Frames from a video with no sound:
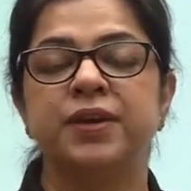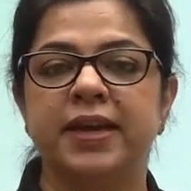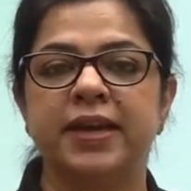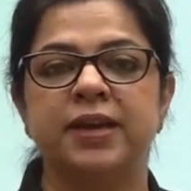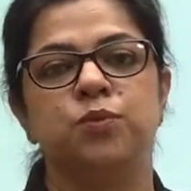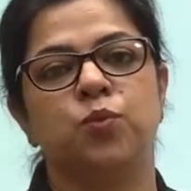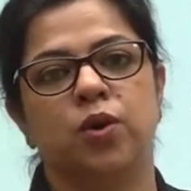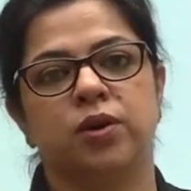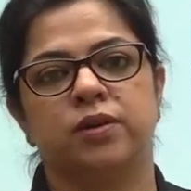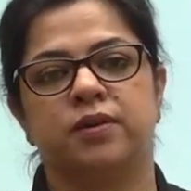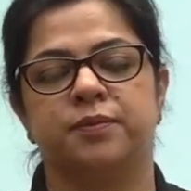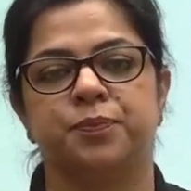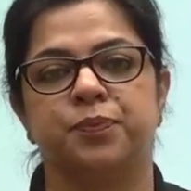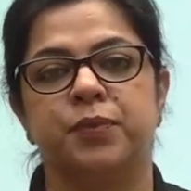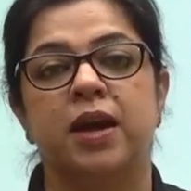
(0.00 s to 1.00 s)
in
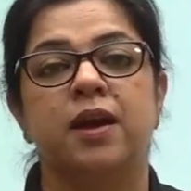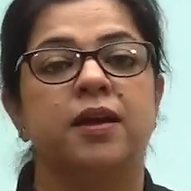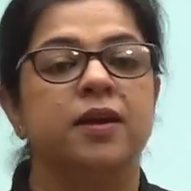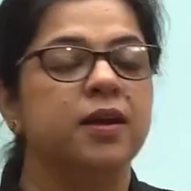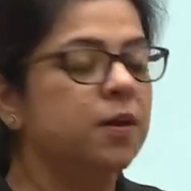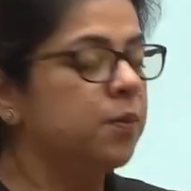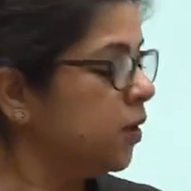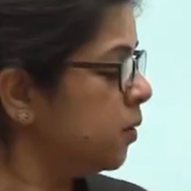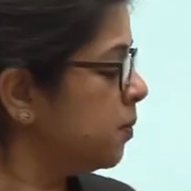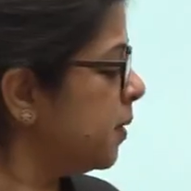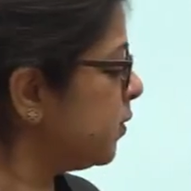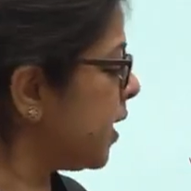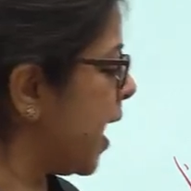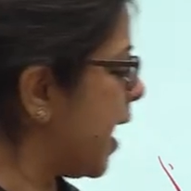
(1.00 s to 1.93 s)
water. Now, what about